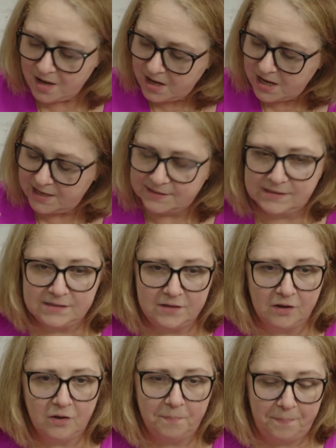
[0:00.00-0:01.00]
It's
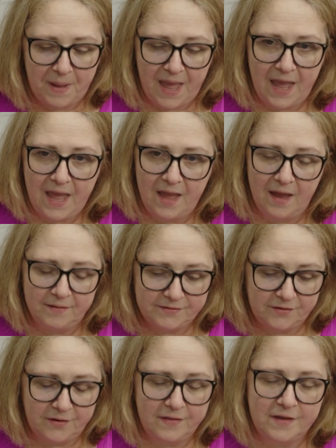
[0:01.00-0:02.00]
the
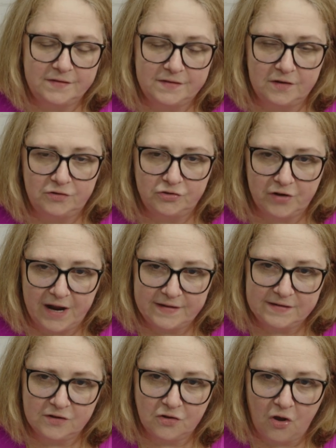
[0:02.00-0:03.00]
it's the dress,
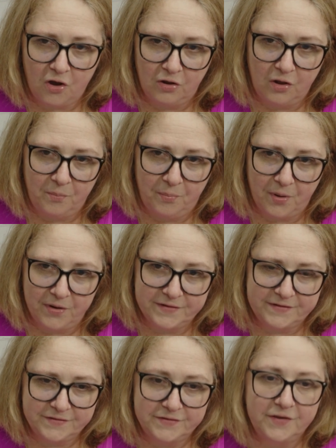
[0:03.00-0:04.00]
collar, bodice,
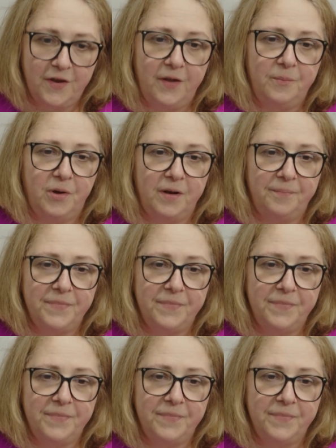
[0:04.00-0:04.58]
and skirt one.